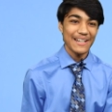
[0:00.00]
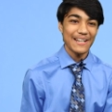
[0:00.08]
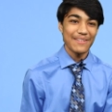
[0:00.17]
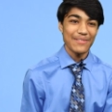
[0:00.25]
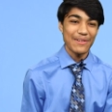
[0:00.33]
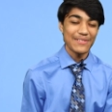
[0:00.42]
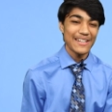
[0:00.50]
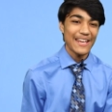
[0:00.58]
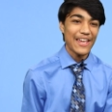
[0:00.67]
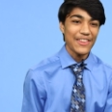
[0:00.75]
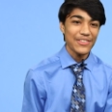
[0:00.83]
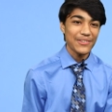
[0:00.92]
Um, I'm in
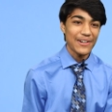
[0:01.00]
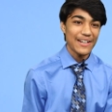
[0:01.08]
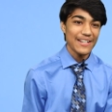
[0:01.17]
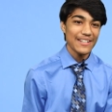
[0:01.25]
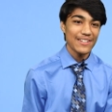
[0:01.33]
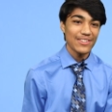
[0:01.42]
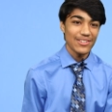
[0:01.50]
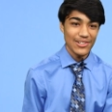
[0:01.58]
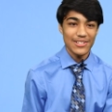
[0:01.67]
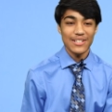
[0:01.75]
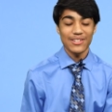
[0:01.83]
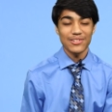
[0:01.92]
eighth grade,
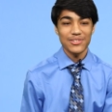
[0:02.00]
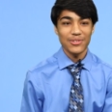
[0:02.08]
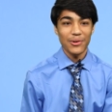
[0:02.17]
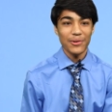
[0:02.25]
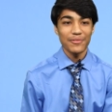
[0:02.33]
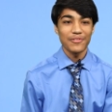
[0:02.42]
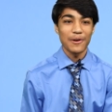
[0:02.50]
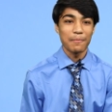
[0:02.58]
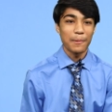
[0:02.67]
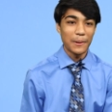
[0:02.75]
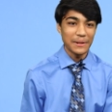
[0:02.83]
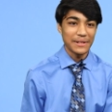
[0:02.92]
13 years old from
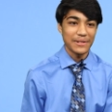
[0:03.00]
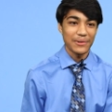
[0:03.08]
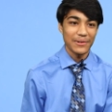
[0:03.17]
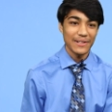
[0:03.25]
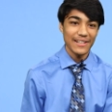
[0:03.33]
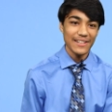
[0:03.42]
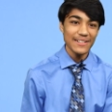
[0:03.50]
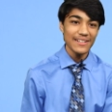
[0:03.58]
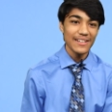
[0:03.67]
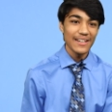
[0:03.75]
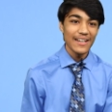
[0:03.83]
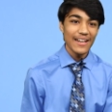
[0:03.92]
Portland, Oregon
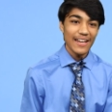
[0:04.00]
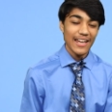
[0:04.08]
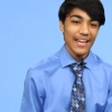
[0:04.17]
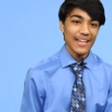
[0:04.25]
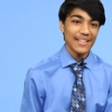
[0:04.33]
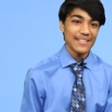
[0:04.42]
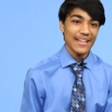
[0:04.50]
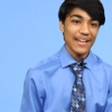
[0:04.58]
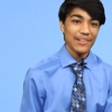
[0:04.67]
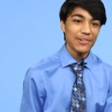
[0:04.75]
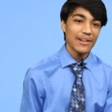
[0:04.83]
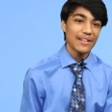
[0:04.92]
and
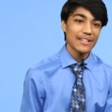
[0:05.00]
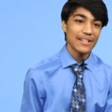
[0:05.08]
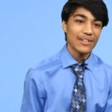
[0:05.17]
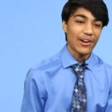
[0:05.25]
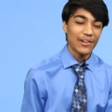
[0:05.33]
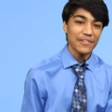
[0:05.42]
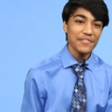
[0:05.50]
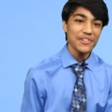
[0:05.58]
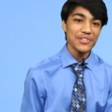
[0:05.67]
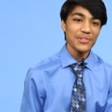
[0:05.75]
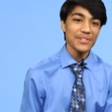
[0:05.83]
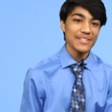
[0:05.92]
I created an
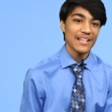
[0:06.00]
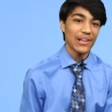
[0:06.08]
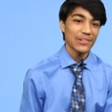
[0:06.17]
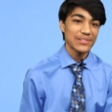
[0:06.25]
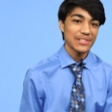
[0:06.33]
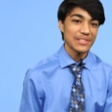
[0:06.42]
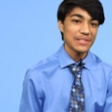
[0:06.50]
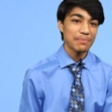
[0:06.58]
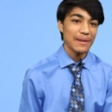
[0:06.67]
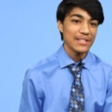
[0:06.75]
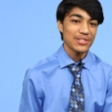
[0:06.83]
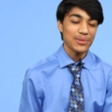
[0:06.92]
artificial
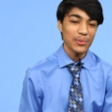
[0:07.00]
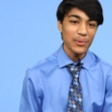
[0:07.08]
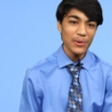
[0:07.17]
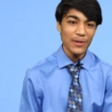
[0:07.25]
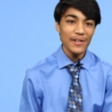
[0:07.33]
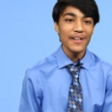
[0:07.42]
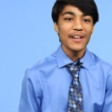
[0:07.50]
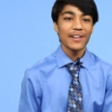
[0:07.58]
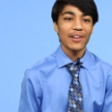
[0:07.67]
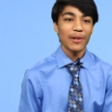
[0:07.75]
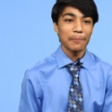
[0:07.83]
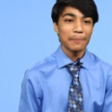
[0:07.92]
intelligence-based tool
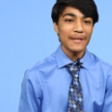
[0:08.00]
called